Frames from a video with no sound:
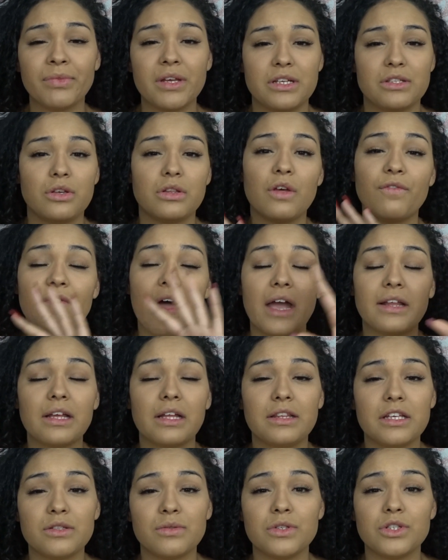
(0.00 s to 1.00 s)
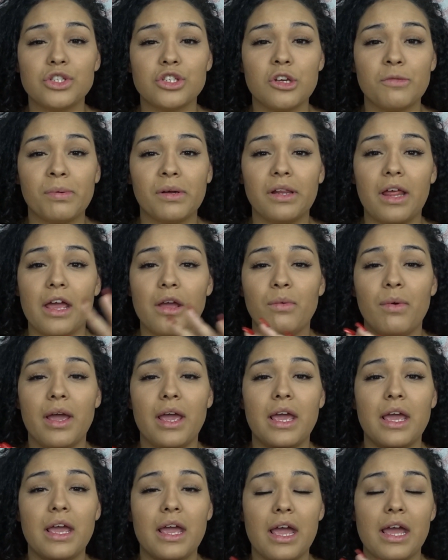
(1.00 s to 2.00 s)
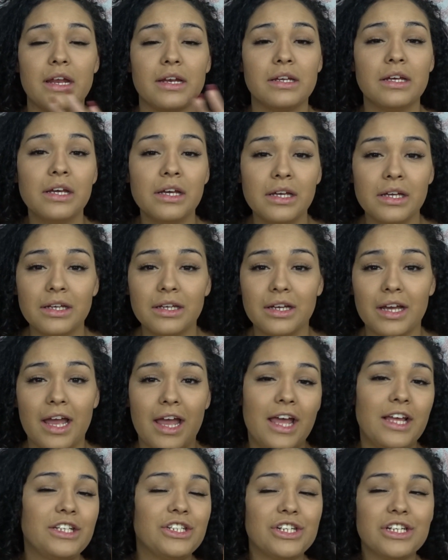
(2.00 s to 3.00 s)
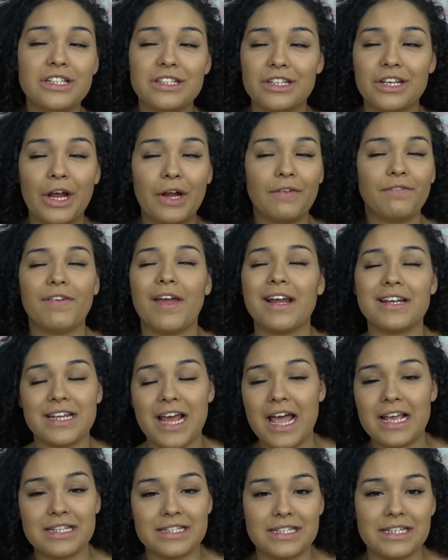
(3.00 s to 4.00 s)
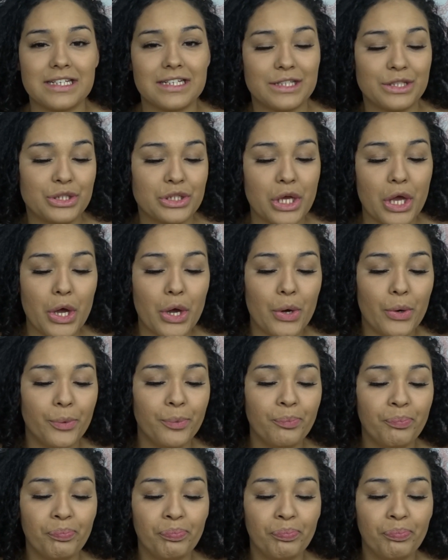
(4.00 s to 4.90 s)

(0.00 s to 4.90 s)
So the fact that this one's super lightweight and it's just fantastic. So